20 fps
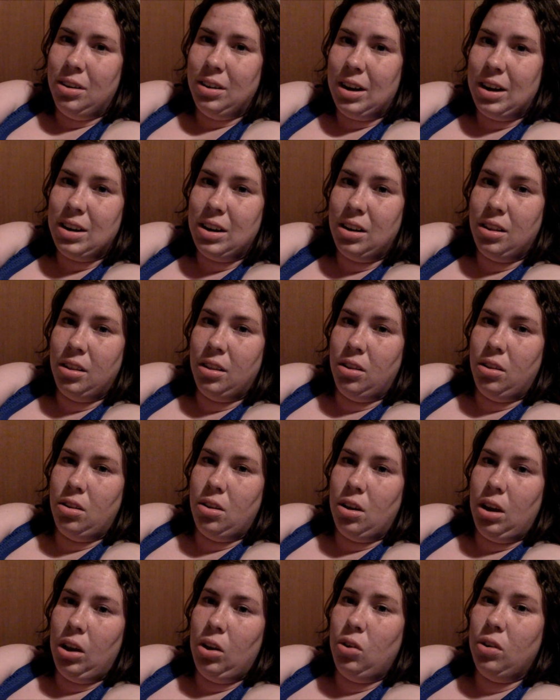I
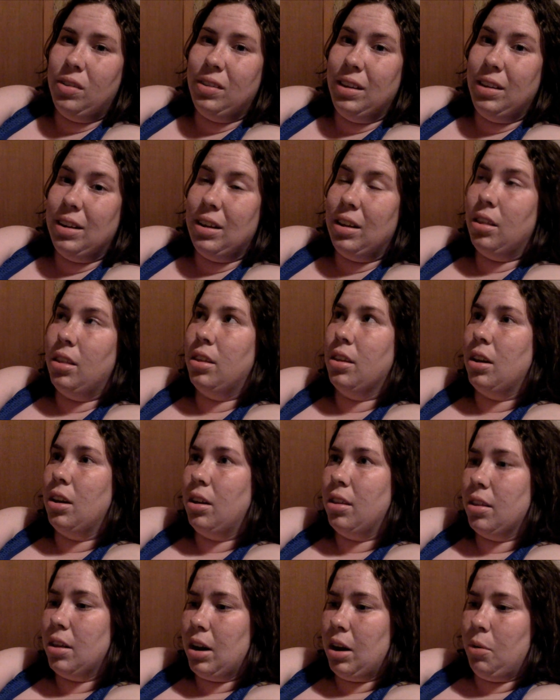honestly didn't
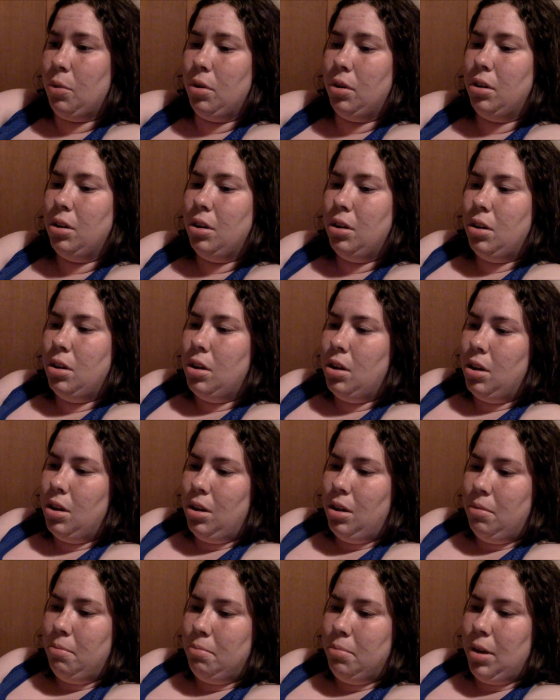think that I would
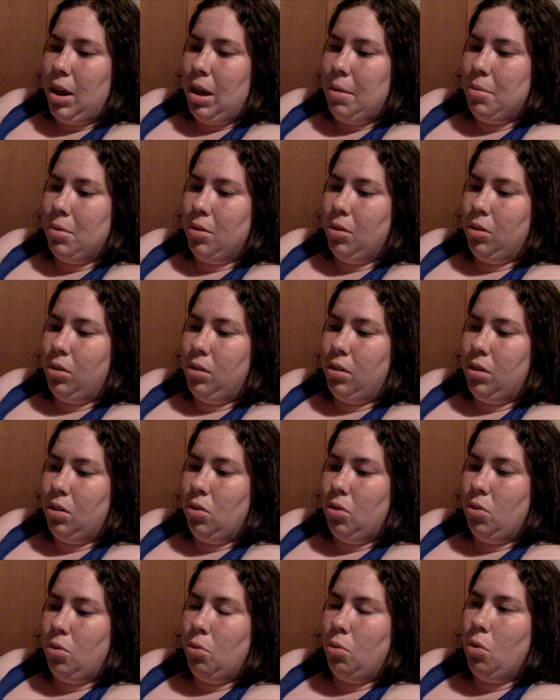be able
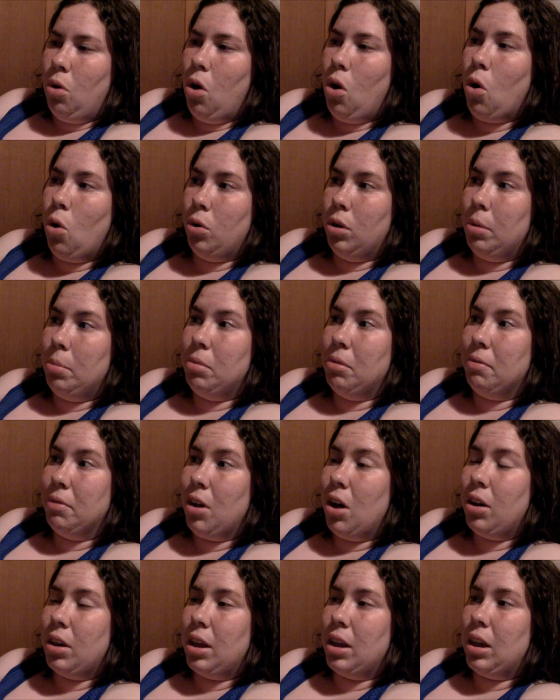to hold up the
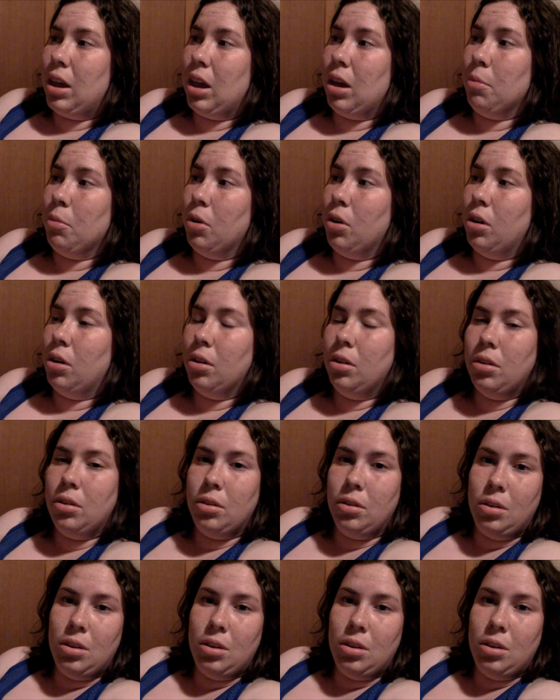vlogging camera.